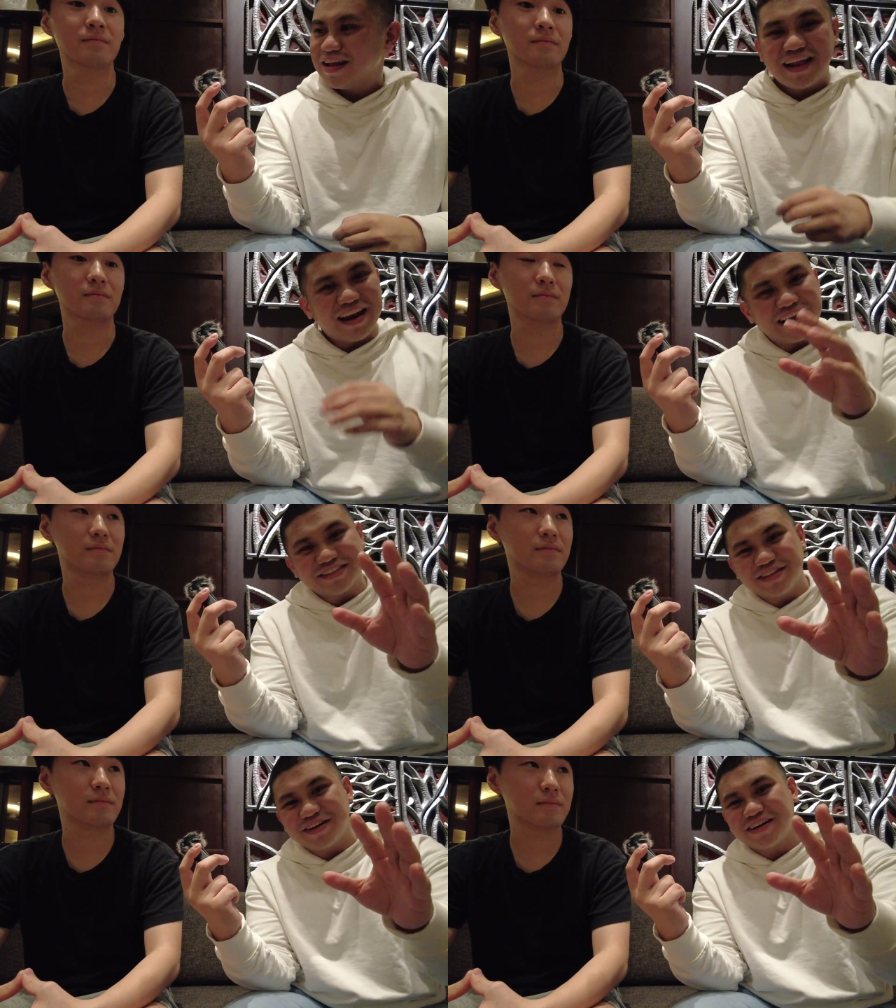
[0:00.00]
Speaker 1: Mm.
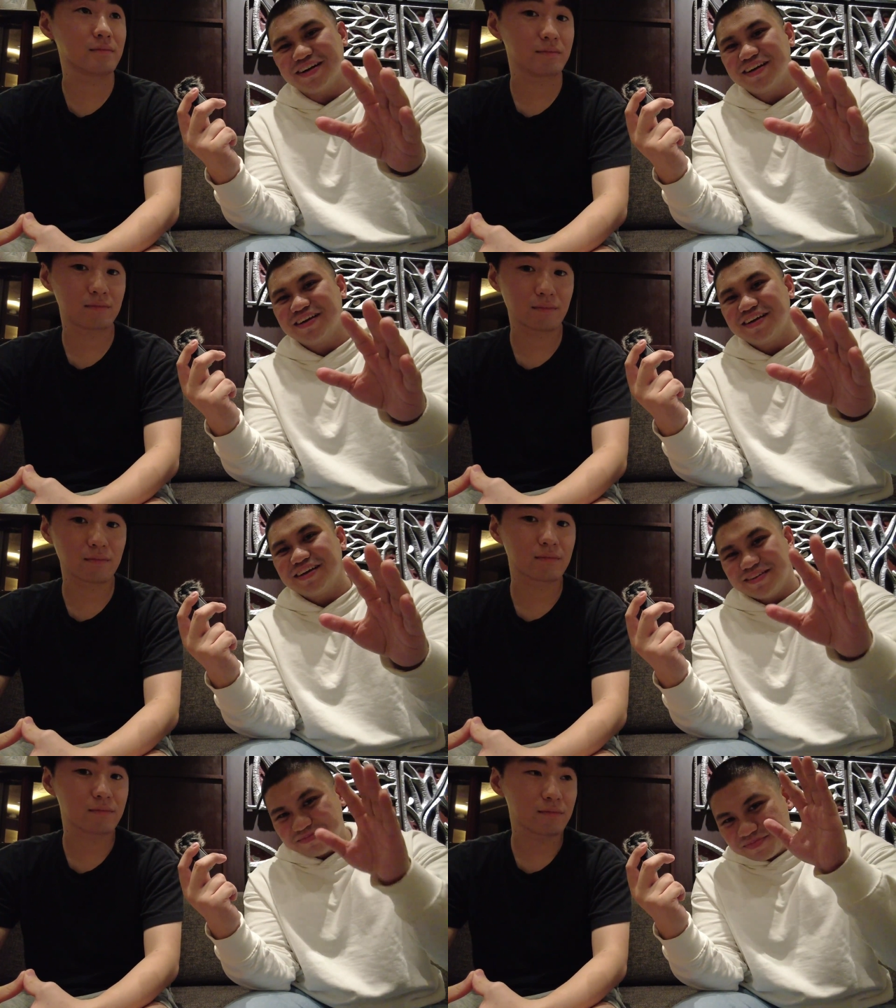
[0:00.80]
Last year,
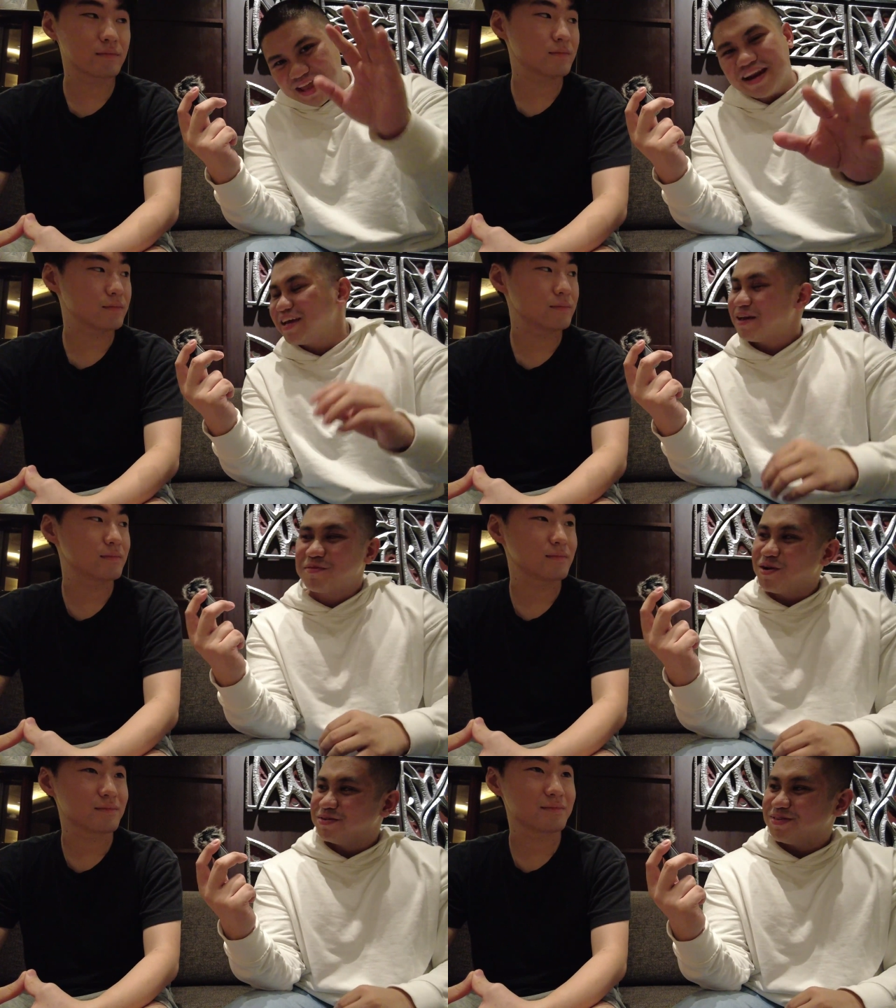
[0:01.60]
and it
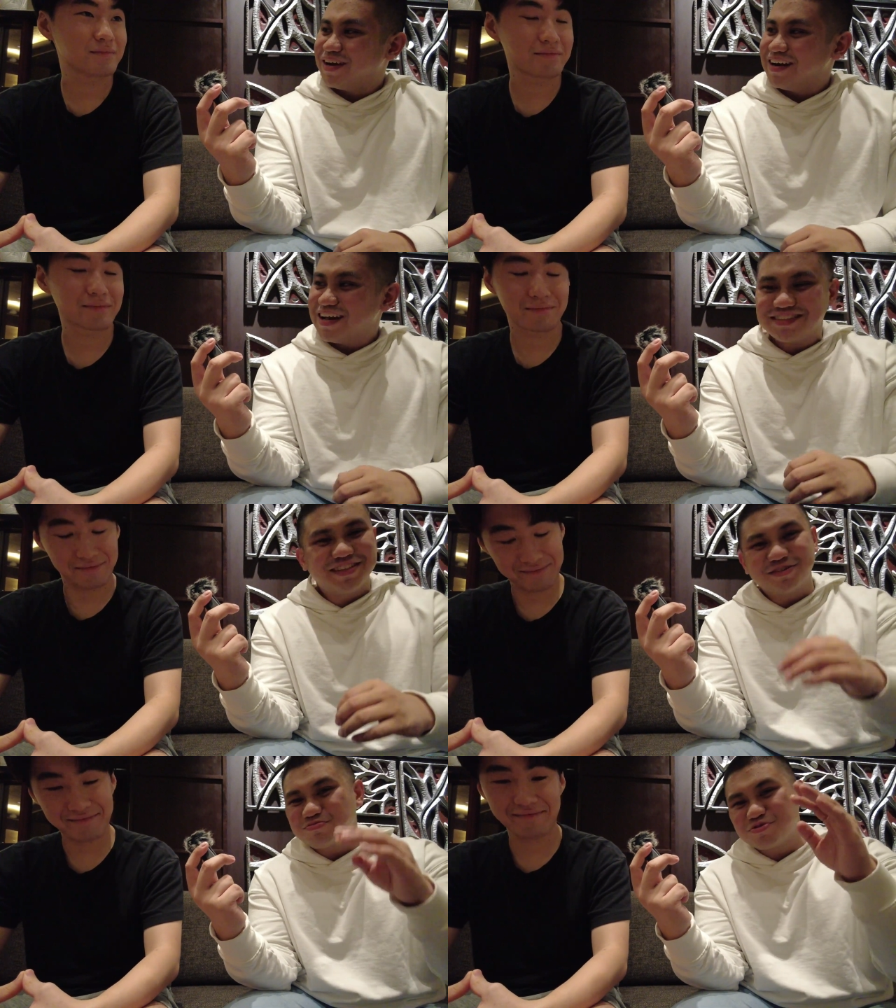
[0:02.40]
came close, right? Last
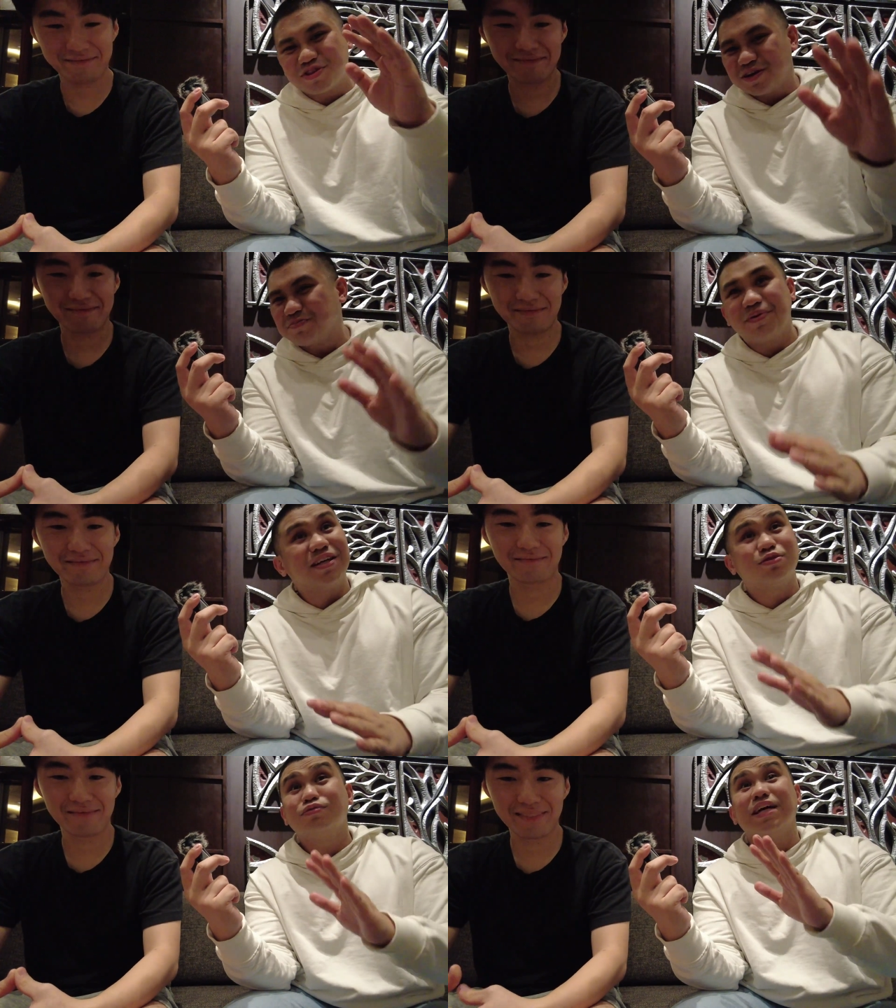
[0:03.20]
year, third
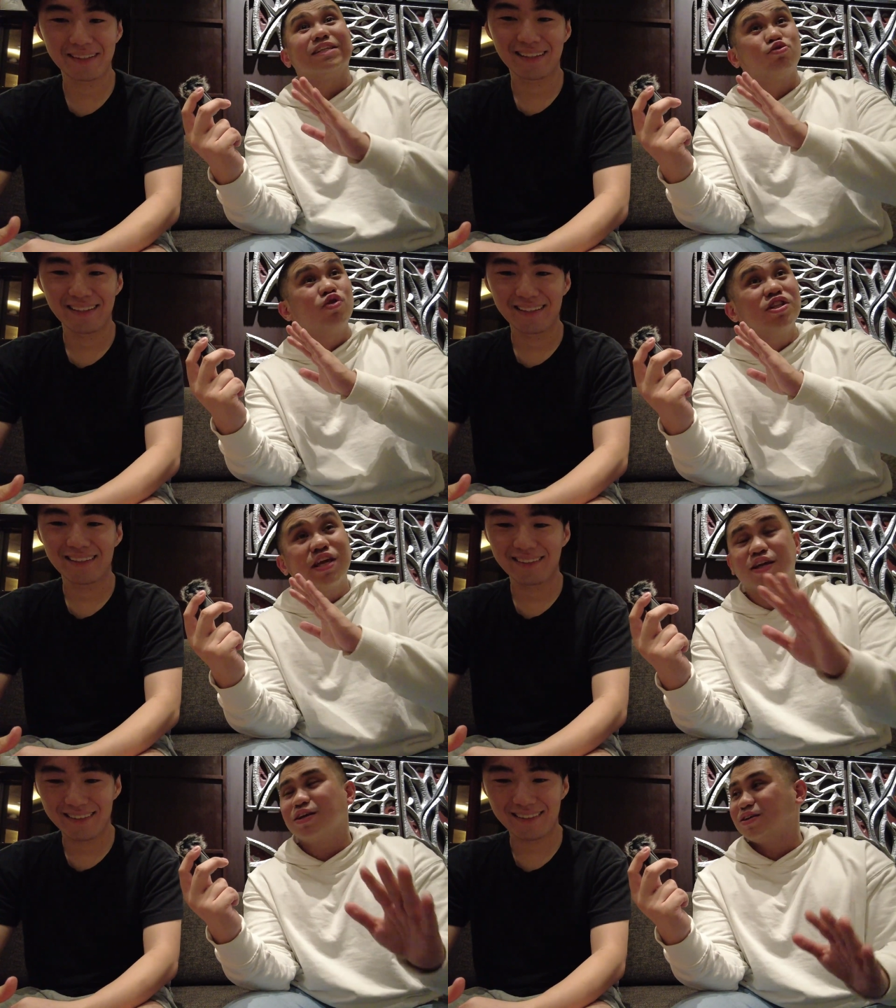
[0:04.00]
place, dude. That's
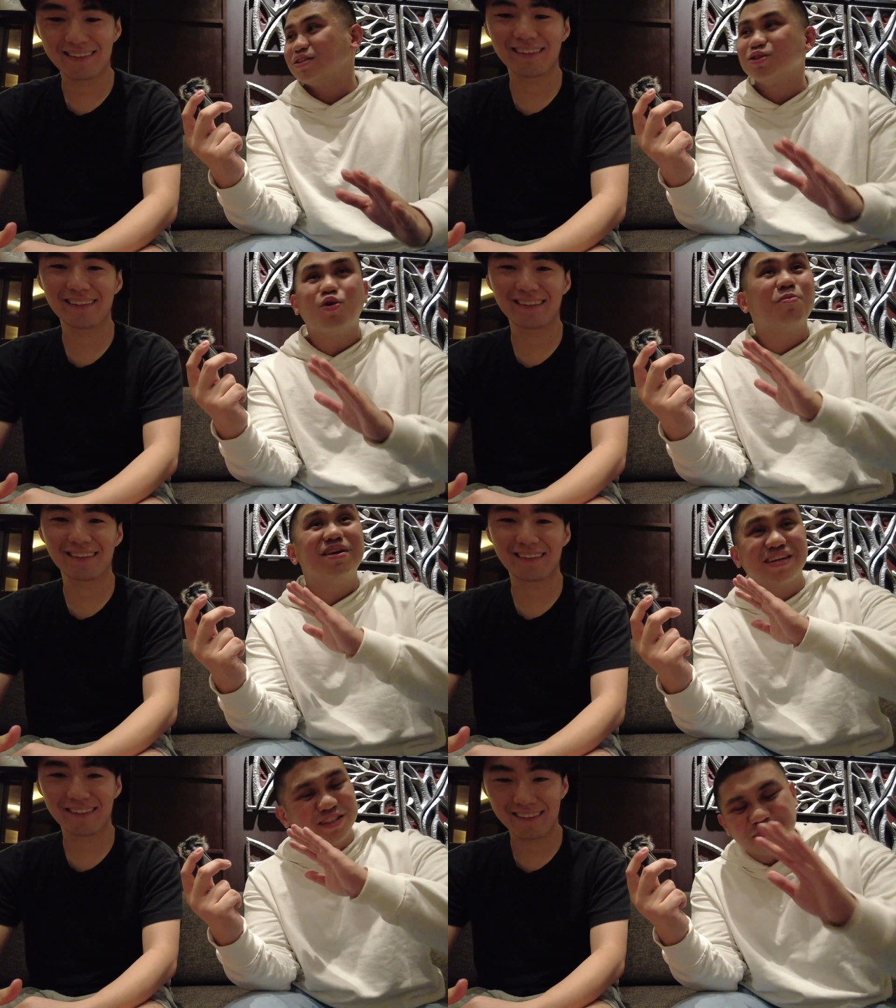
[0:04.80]
ridiculous.
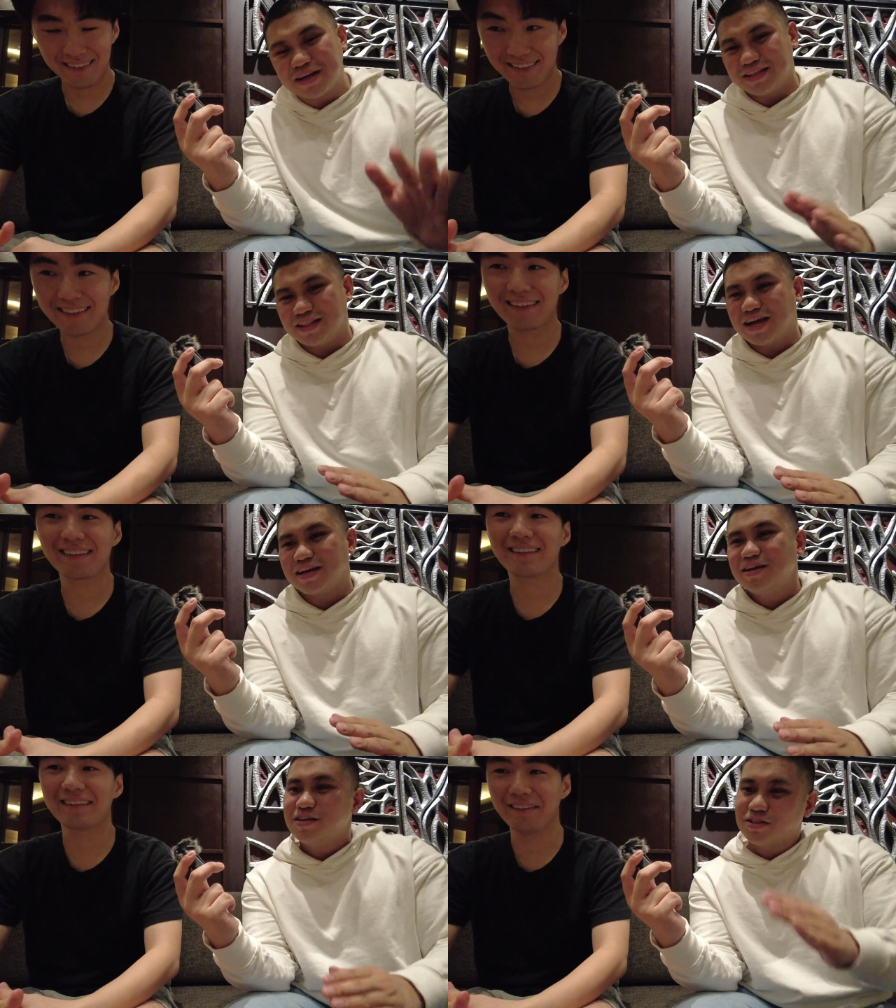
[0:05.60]
Nobody expected
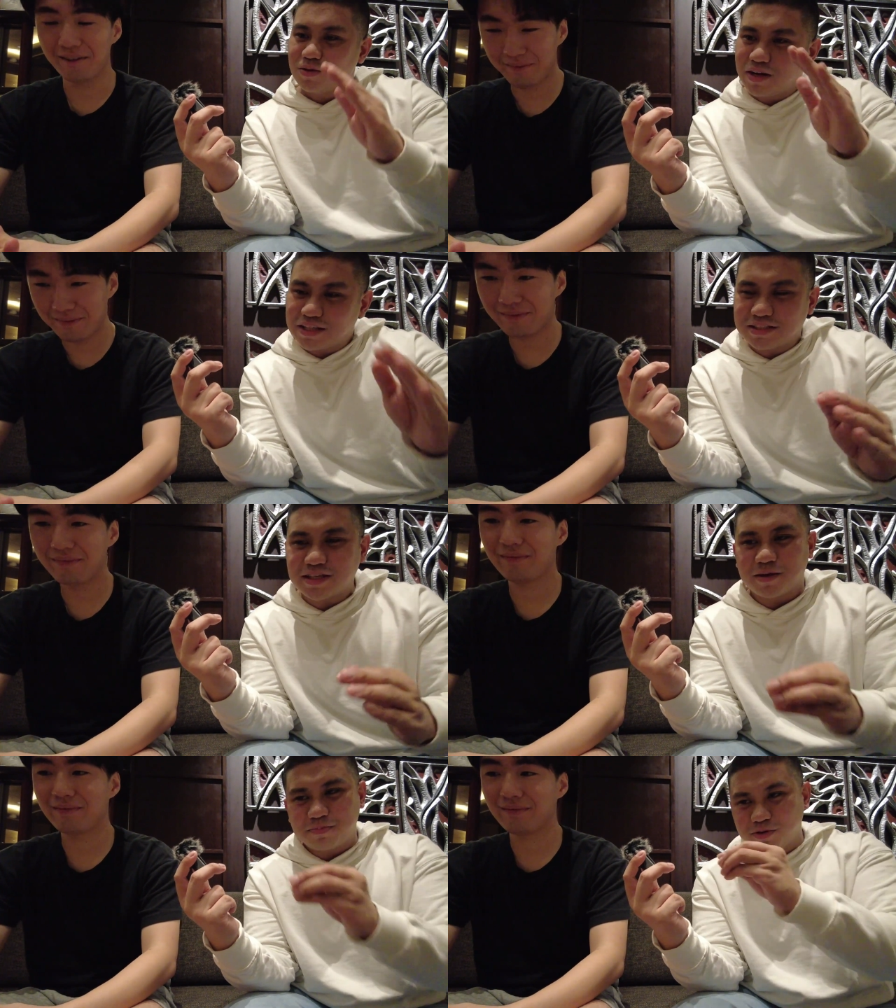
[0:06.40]
that. Yeah. So let's
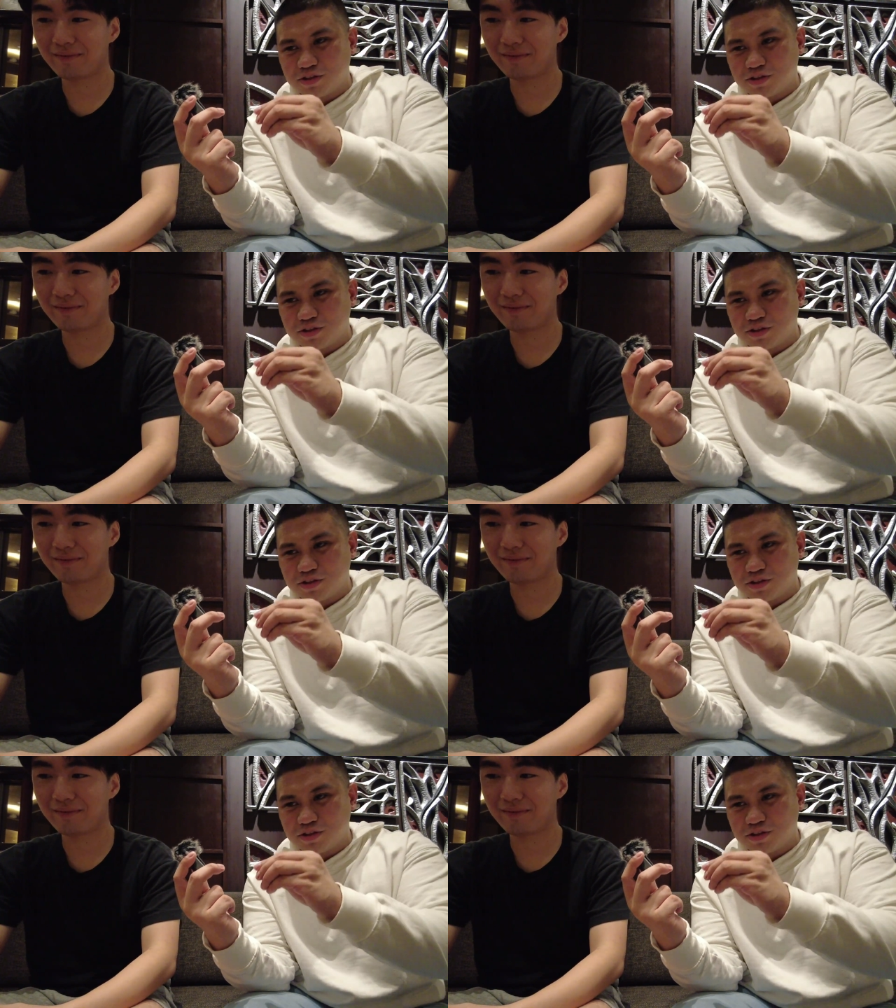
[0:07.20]
say, put